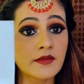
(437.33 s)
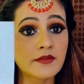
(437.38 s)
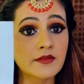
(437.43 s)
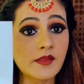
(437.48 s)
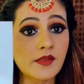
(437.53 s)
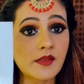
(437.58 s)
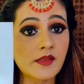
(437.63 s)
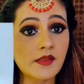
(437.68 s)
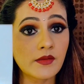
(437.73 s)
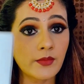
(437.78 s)

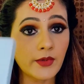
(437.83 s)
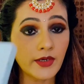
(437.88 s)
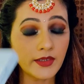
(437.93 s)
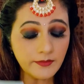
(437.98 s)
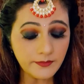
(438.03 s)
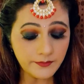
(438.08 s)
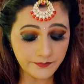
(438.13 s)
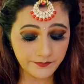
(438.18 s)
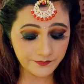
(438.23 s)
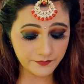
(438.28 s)
This is the
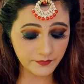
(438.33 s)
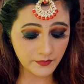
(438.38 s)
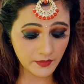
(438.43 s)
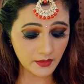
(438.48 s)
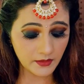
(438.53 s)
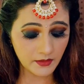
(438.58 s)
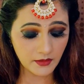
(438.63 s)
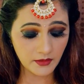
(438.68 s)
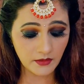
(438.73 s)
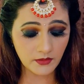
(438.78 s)
one.
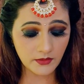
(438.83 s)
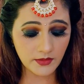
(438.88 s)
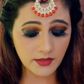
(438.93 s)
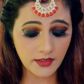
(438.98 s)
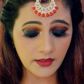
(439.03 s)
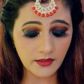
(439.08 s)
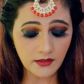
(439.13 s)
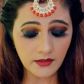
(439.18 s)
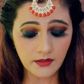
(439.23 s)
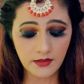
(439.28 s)

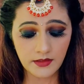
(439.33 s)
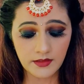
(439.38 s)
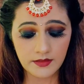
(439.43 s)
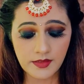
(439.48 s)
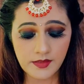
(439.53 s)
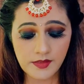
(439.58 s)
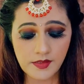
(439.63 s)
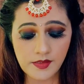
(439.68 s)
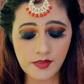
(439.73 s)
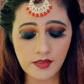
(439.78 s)
Okay,
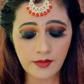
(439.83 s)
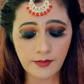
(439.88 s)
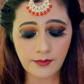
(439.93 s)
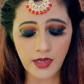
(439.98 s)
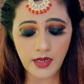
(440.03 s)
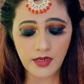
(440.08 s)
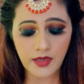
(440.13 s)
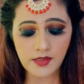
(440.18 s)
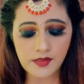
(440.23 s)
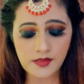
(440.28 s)
this is the
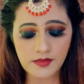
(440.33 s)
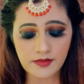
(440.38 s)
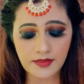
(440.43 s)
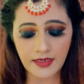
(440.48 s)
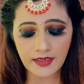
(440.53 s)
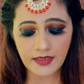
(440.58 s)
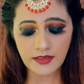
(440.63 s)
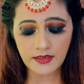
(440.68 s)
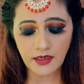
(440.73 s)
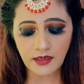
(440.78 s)
Mars
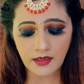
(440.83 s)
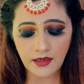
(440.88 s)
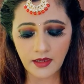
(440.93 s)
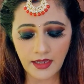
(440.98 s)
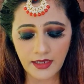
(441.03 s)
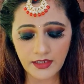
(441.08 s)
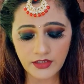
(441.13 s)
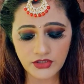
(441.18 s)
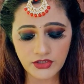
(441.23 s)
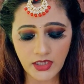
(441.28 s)
9 color
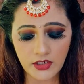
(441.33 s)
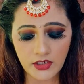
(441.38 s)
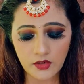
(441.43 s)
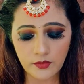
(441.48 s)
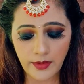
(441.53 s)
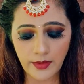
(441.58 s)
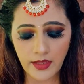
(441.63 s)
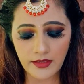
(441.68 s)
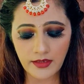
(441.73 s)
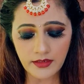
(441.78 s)

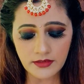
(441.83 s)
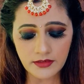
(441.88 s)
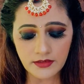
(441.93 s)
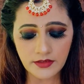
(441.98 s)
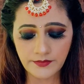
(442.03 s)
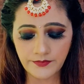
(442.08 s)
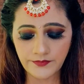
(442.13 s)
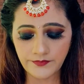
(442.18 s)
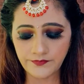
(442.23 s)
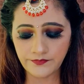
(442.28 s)
eyeshadow palette.
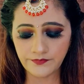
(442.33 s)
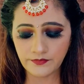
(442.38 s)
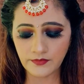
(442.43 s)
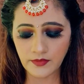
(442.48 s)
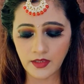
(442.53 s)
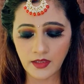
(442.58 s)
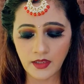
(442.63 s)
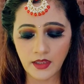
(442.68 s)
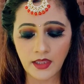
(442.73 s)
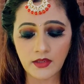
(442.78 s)

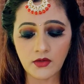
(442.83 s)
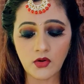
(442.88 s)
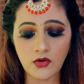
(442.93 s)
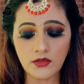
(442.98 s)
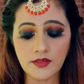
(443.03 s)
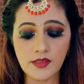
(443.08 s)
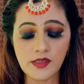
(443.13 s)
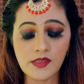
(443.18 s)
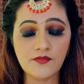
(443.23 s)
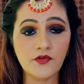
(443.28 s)
I
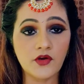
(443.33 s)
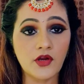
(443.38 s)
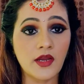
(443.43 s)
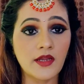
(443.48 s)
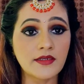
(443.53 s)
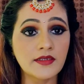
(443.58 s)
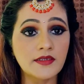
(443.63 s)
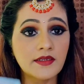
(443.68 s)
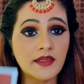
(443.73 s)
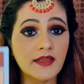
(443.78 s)
got this for
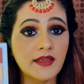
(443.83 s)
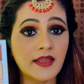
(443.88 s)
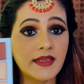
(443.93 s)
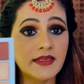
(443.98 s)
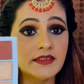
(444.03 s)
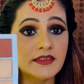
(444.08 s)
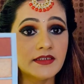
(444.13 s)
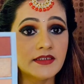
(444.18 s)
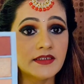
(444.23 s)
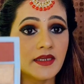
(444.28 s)

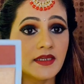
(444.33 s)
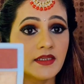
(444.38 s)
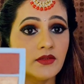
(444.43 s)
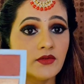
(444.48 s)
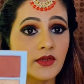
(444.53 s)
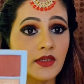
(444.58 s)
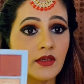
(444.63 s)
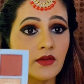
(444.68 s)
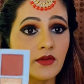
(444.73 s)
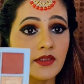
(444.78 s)
$199.
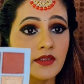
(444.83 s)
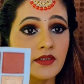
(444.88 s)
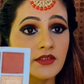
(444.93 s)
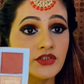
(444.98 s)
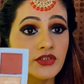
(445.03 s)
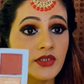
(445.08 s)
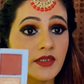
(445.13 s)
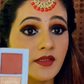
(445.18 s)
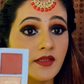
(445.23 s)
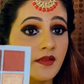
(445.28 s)
You can look at the
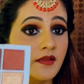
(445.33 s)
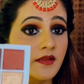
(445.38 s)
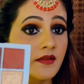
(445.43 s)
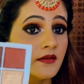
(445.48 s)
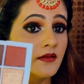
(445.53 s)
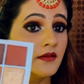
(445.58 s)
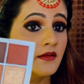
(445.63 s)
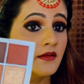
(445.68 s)
shades.